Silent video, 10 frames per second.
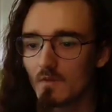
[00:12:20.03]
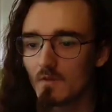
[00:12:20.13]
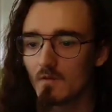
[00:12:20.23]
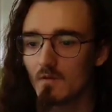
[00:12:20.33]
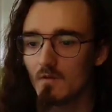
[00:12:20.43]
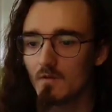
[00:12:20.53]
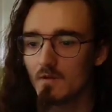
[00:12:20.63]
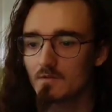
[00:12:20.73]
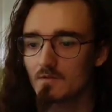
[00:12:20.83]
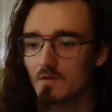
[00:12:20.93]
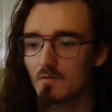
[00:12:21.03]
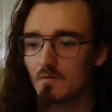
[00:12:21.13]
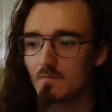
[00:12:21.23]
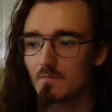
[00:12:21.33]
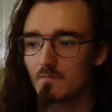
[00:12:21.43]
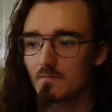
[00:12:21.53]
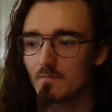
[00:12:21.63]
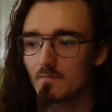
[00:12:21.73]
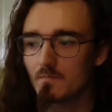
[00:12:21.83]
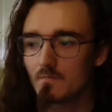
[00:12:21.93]
Okay, so
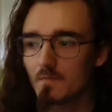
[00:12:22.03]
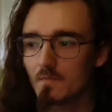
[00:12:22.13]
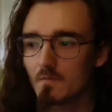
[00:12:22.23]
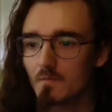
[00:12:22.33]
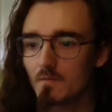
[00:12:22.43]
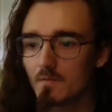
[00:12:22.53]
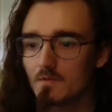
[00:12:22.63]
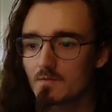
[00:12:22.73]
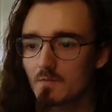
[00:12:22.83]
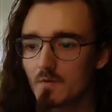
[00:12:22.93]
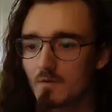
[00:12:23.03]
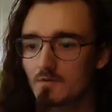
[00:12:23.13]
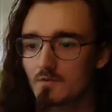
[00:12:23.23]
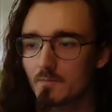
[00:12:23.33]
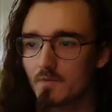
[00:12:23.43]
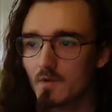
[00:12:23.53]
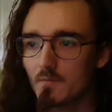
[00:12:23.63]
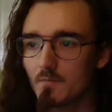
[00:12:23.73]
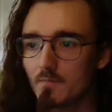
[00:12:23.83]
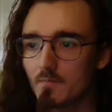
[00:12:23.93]
with this, we're gonna drop down.
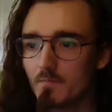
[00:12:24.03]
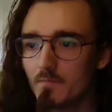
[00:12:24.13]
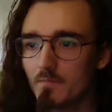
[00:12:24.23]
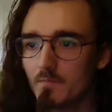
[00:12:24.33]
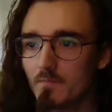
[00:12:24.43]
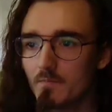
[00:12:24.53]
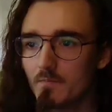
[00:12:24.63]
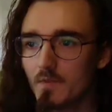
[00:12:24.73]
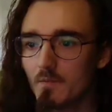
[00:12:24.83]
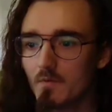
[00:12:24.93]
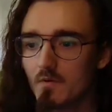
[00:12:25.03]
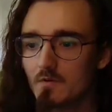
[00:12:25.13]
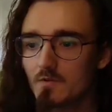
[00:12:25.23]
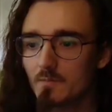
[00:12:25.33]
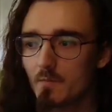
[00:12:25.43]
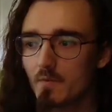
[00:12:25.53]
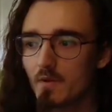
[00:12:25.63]
Yeah, we're gonna drop down Pyke.